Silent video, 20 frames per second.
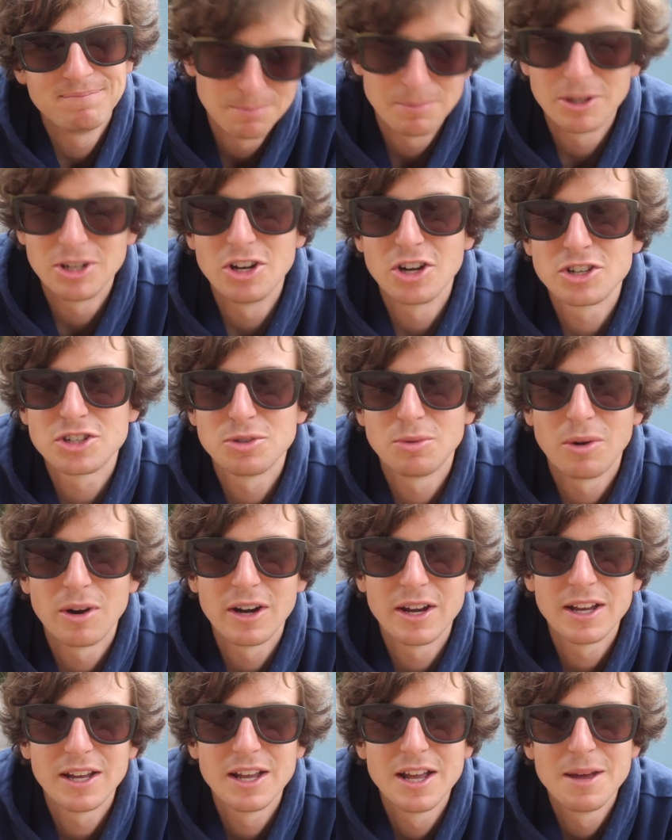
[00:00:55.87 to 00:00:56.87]
But not to
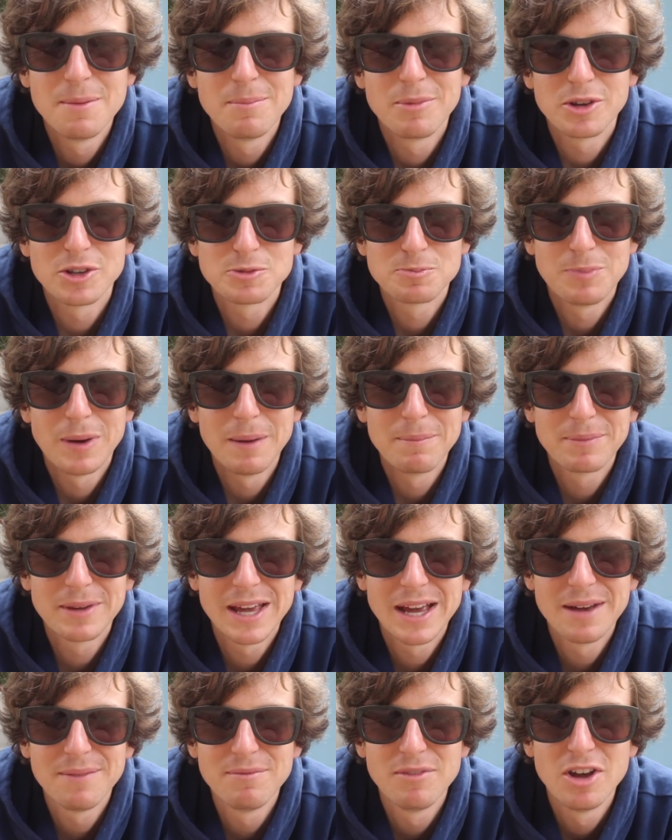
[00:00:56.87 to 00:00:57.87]
worry, because pump
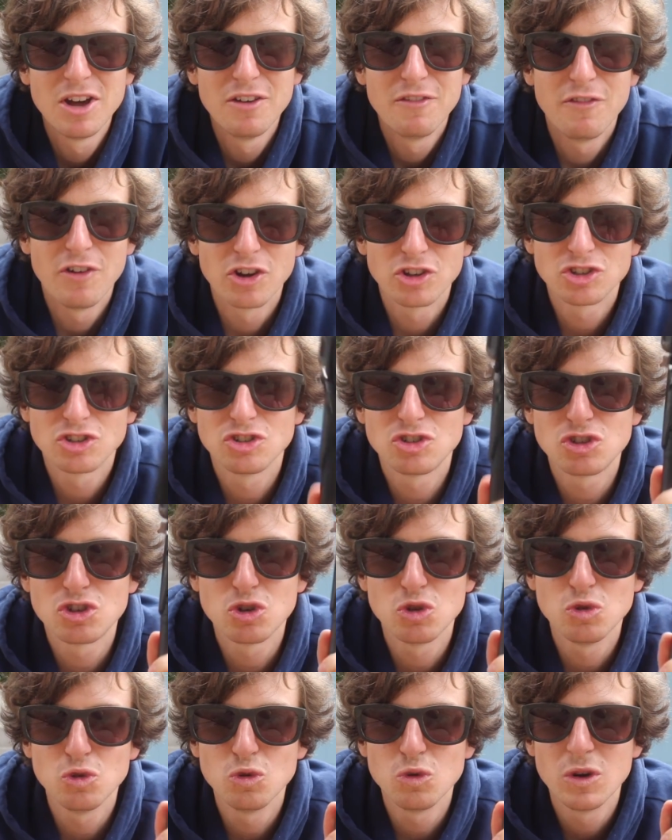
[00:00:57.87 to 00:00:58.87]
cam version
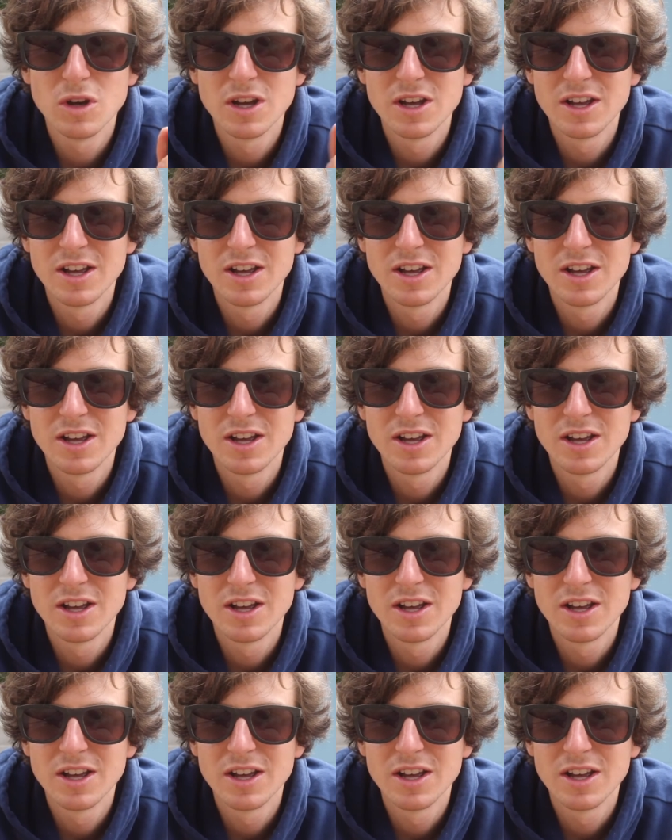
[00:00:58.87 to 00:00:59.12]
2